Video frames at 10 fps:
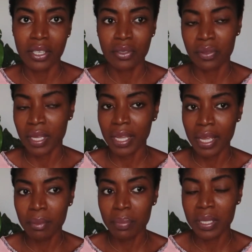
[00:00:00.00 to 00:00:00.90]
she was like,
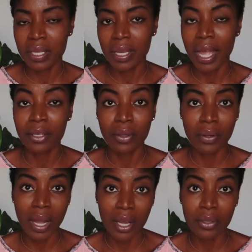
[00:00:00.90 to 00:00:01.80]
hey B, I know
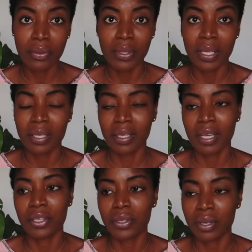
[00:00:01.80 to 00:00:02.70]
how you can
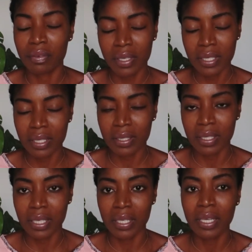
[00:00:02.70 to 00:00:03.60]
get your
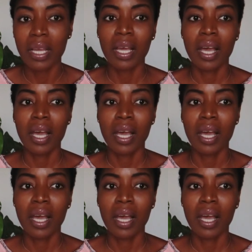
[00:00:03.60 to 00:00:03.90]
residency